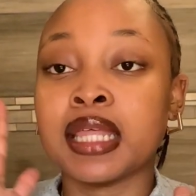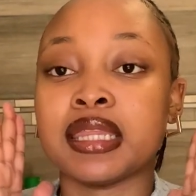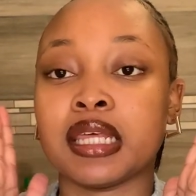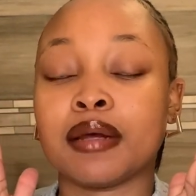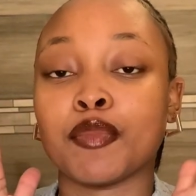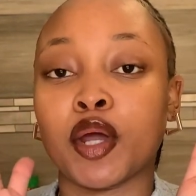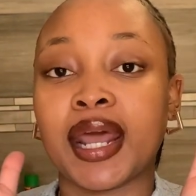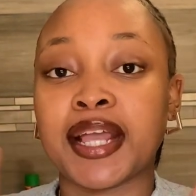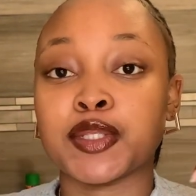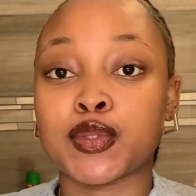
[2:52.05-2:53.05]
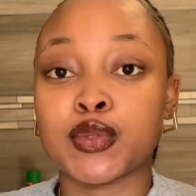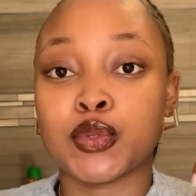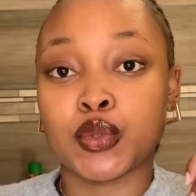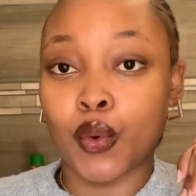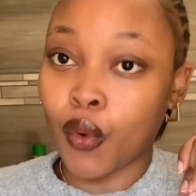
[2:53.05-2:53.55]
Then I'm gonna
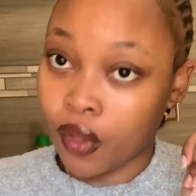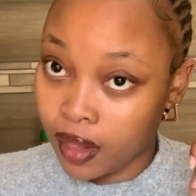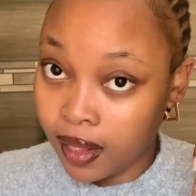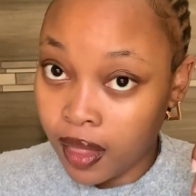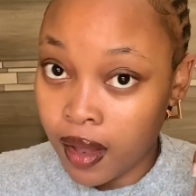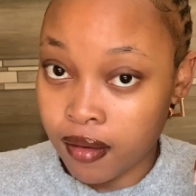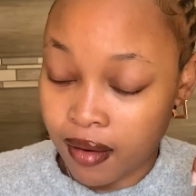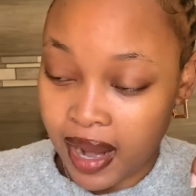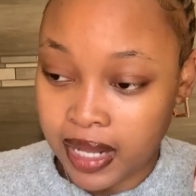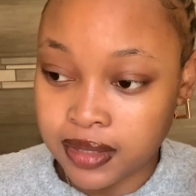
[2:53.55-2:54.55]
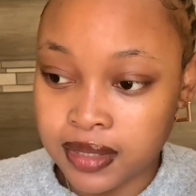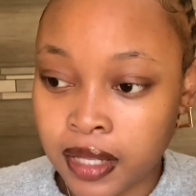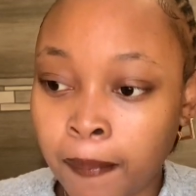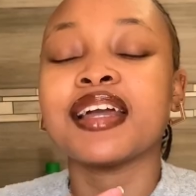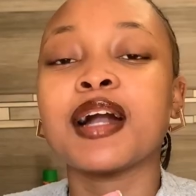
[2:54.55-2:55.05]
install, right? I
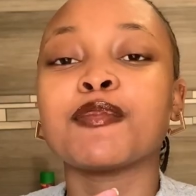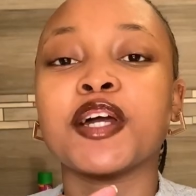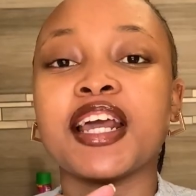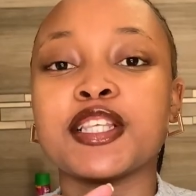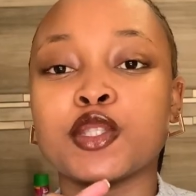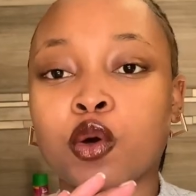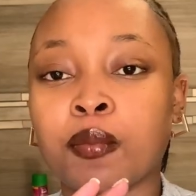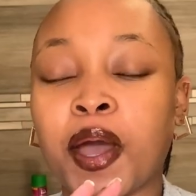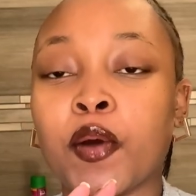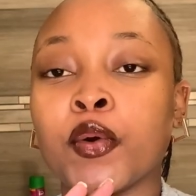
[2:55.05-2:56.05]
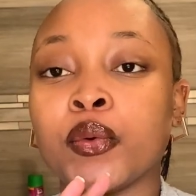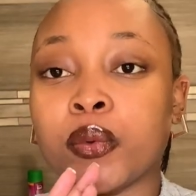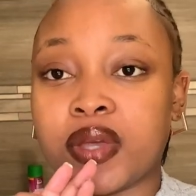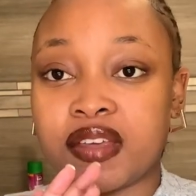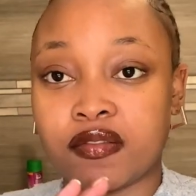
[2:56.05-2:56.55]
think I'm gonna install my own
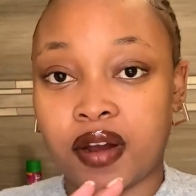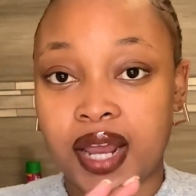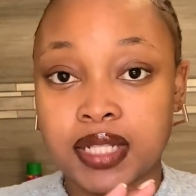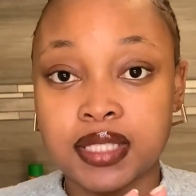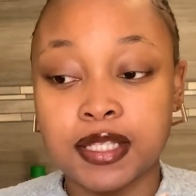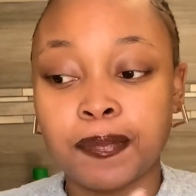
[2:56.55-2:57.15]
weave, right?